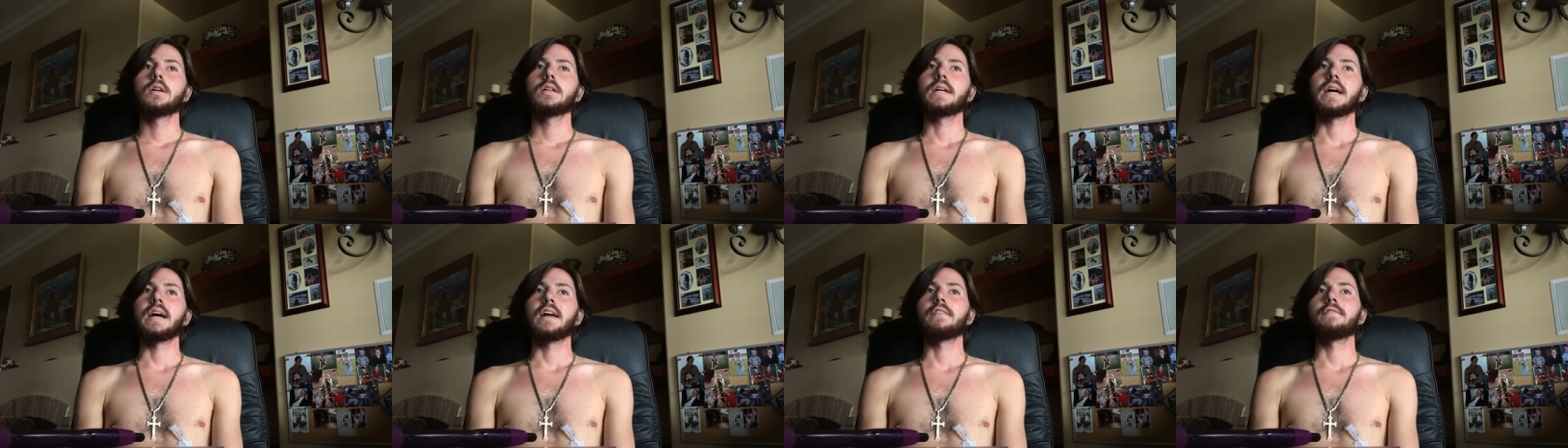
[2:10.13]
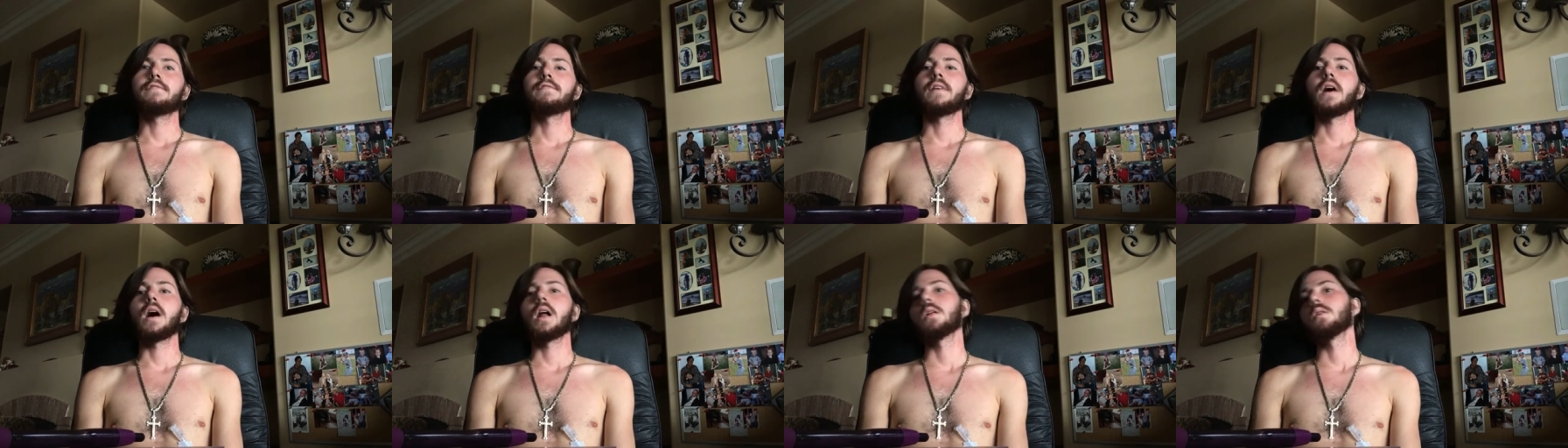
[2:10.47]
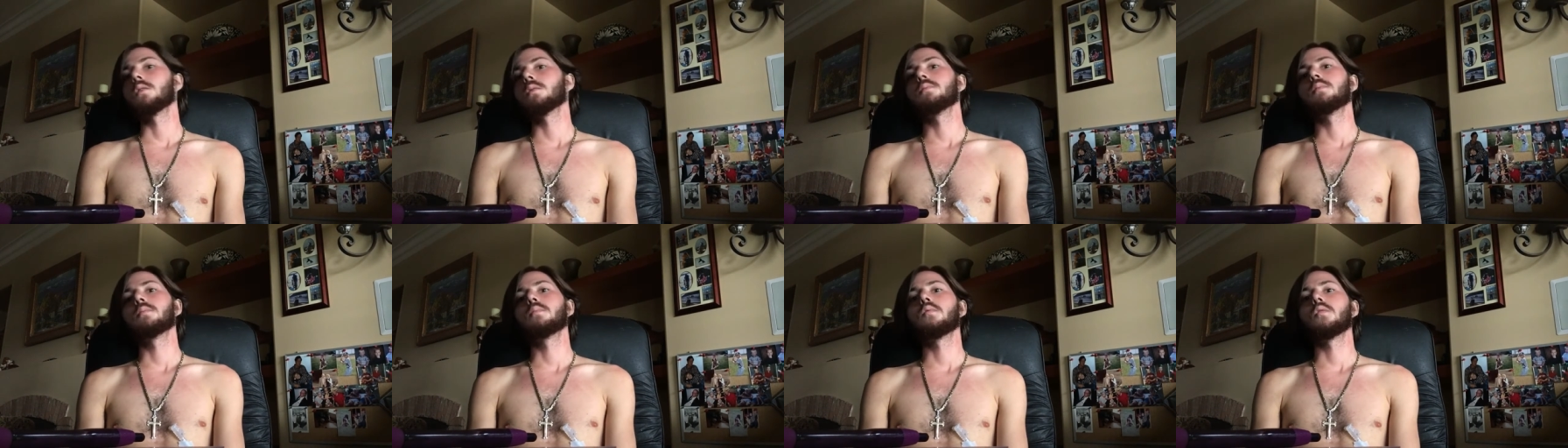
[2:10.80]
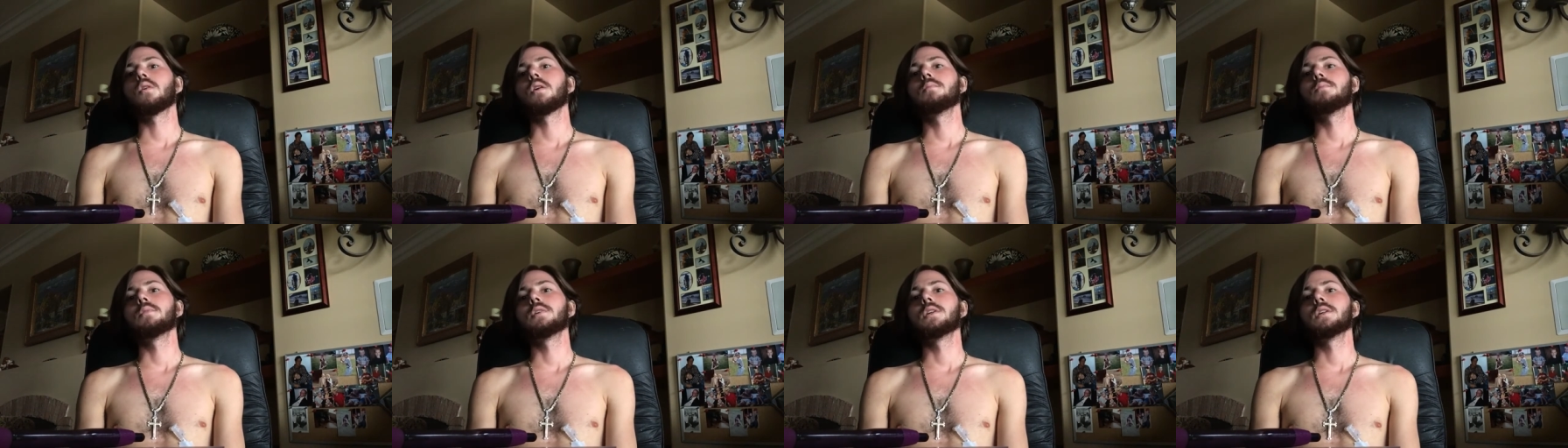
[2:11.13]
got a follow-up
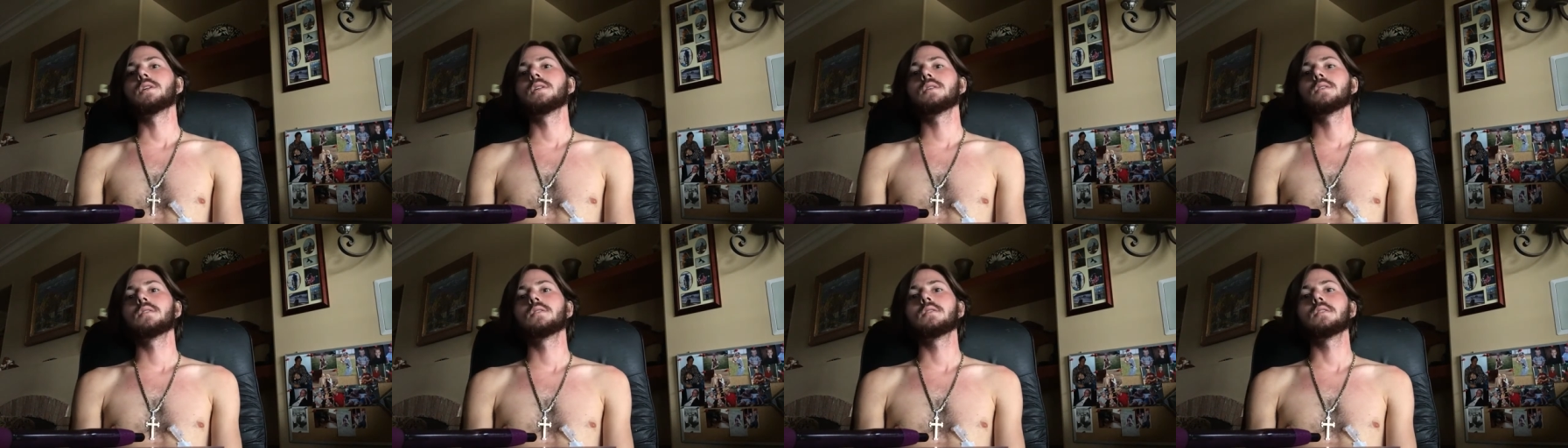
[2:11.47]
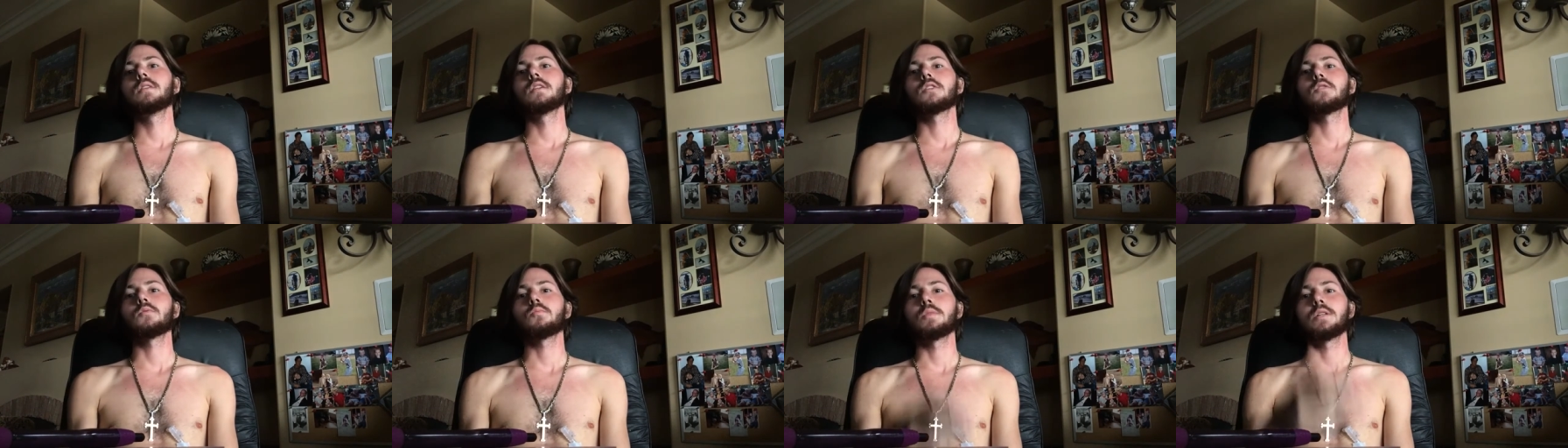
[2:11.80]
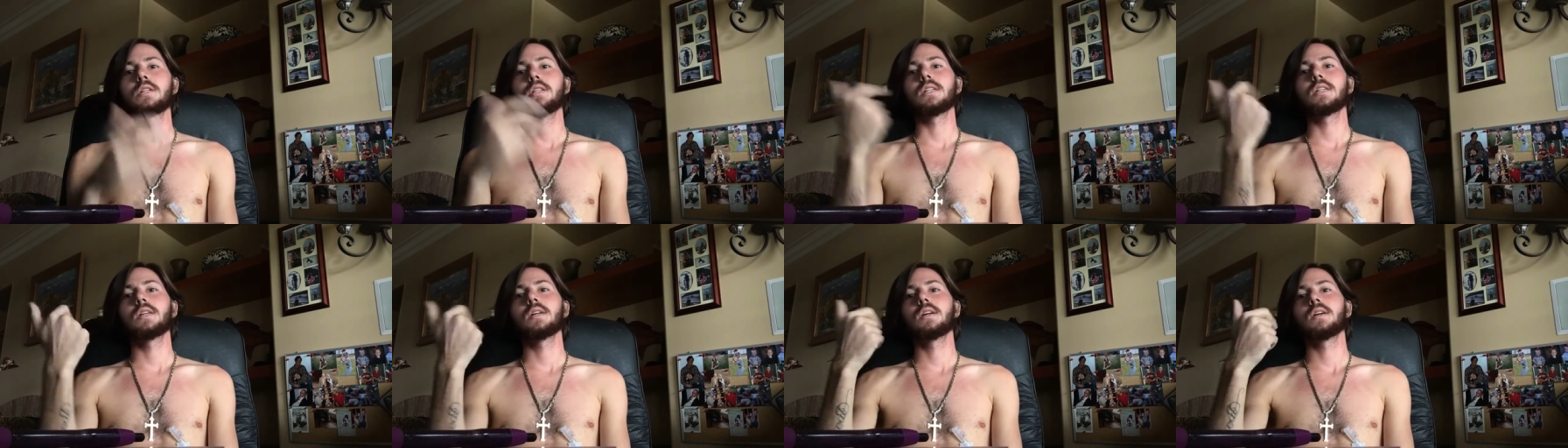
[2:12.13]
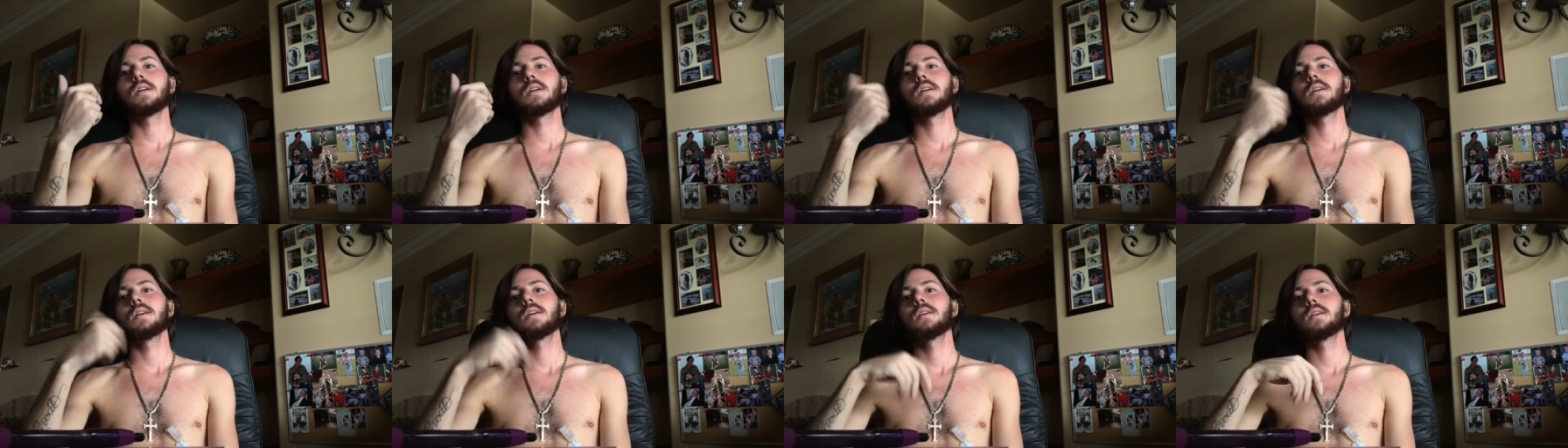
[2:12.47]
appointment this week
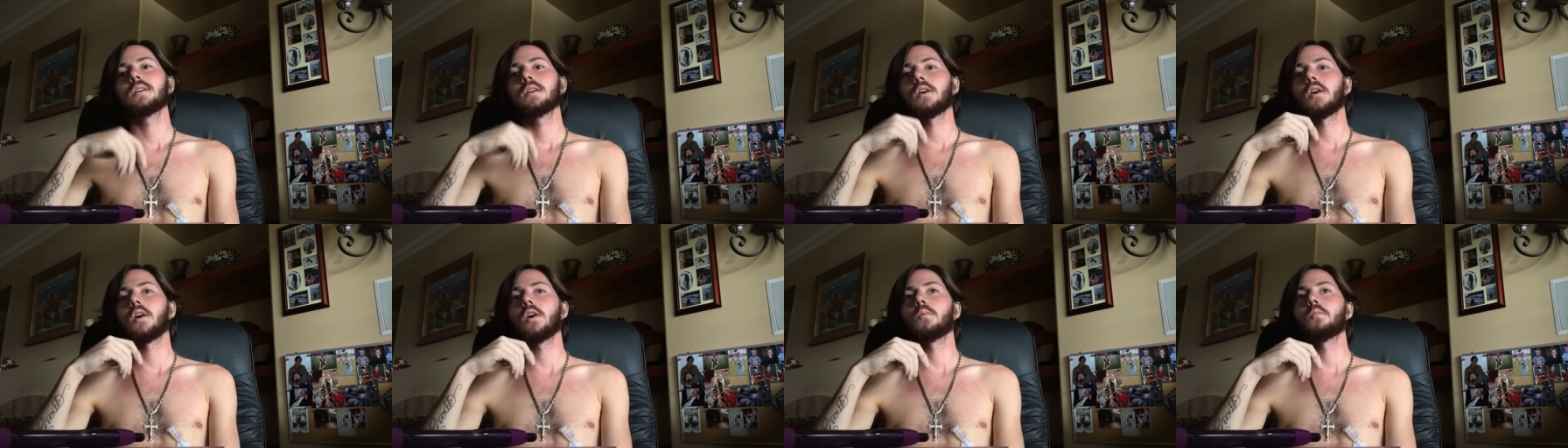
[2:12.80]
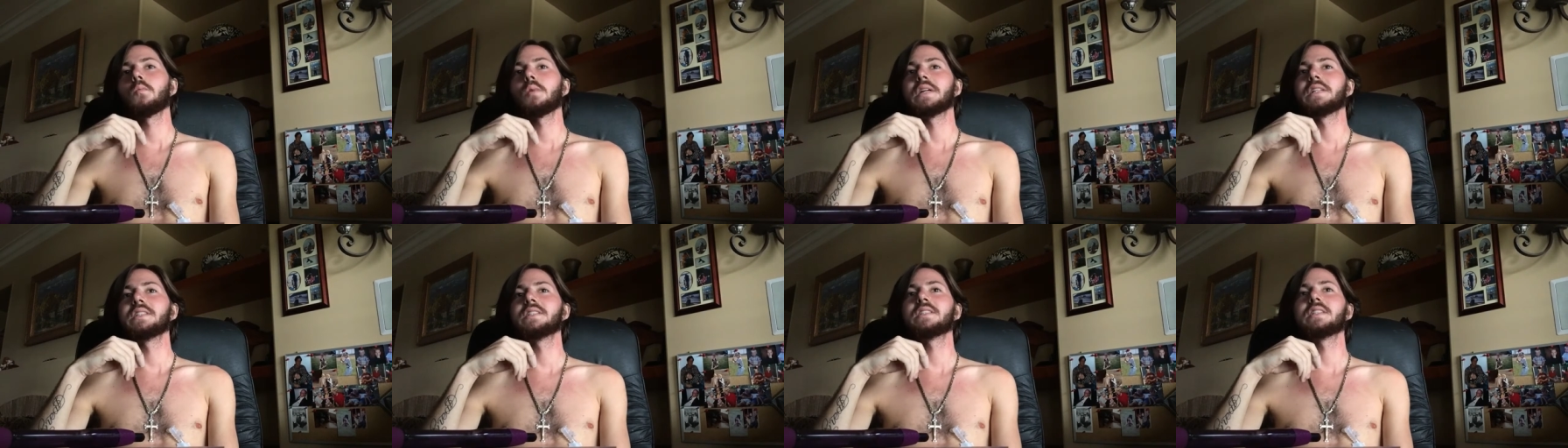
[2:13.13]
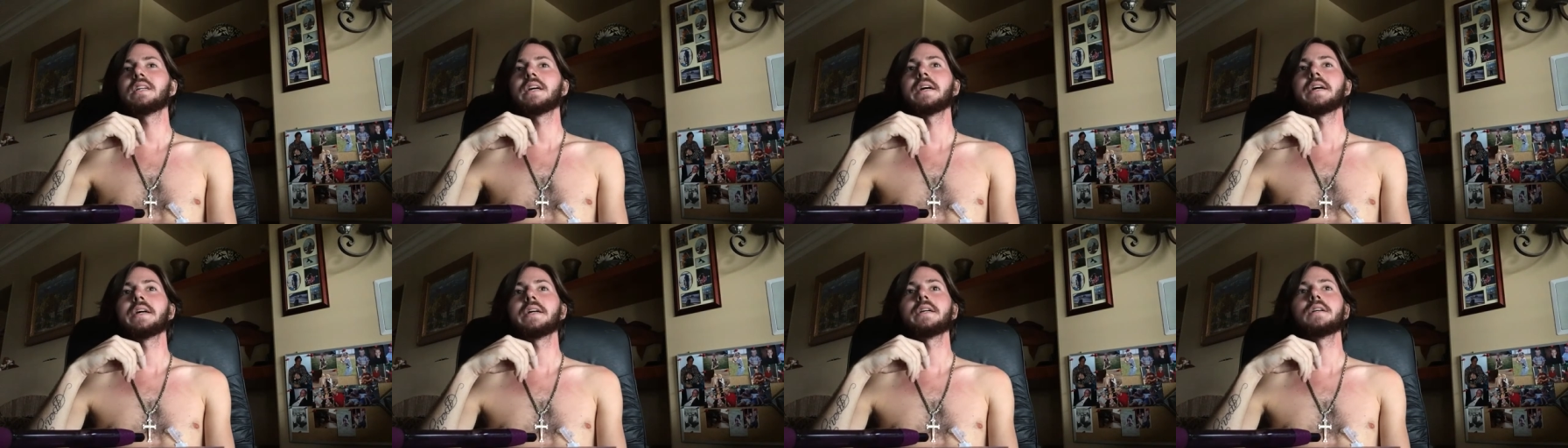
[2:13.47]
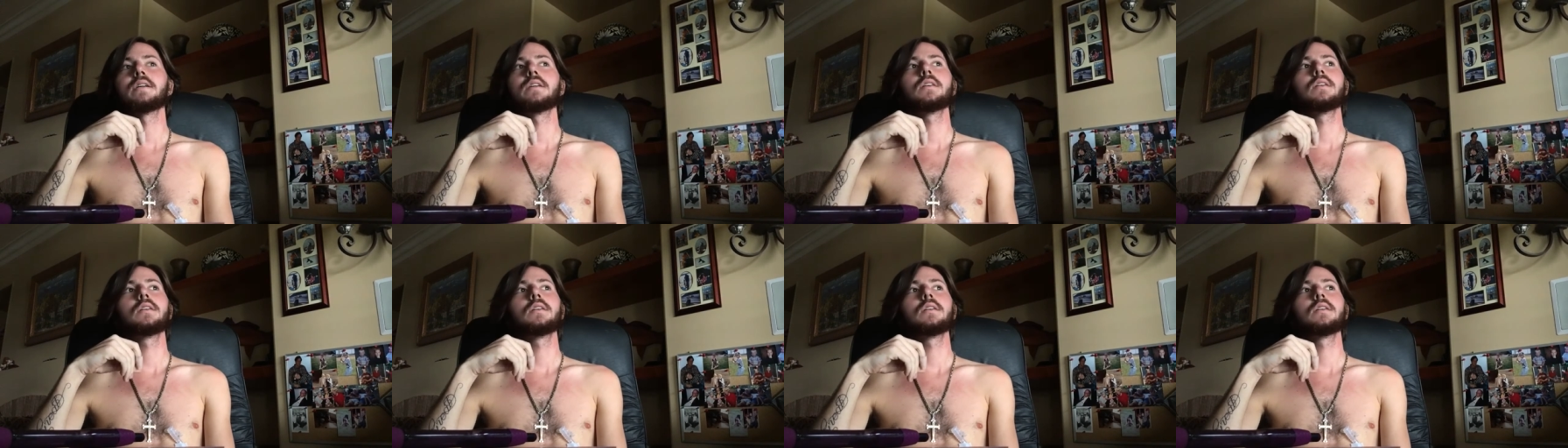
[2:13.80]
on wednesday